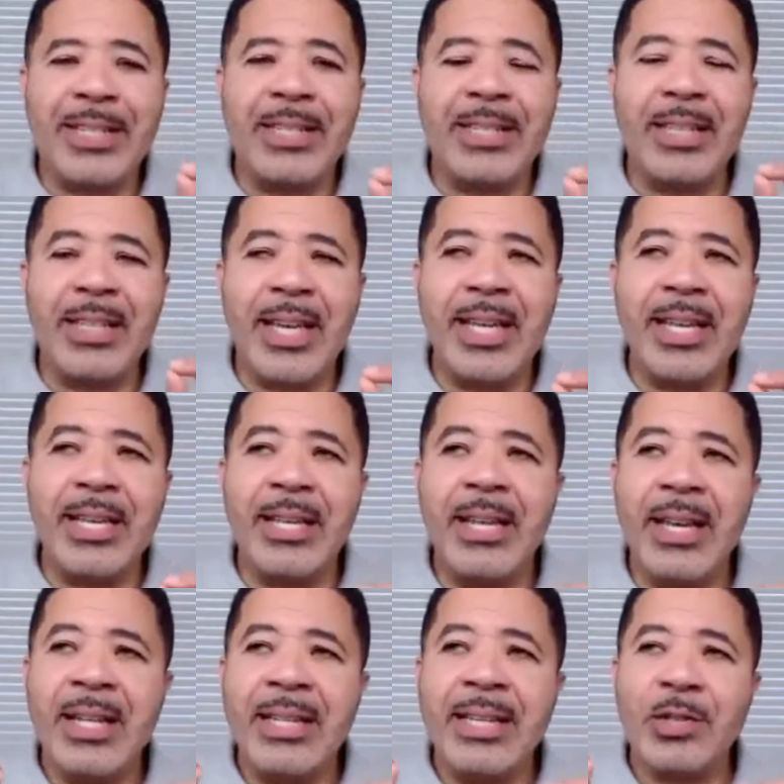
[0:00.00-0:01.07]
The
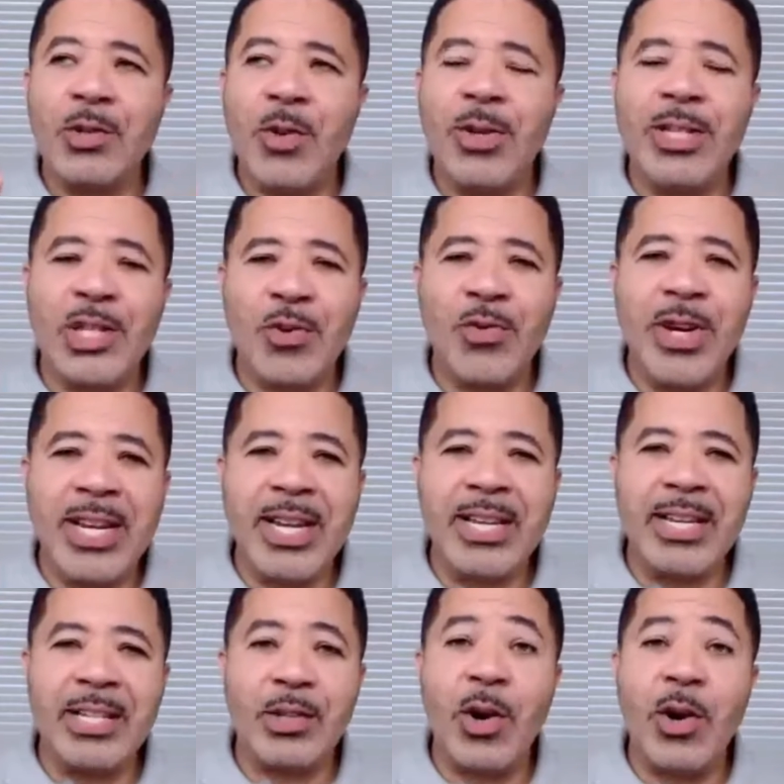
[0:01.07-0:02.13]
lady that's on the screen is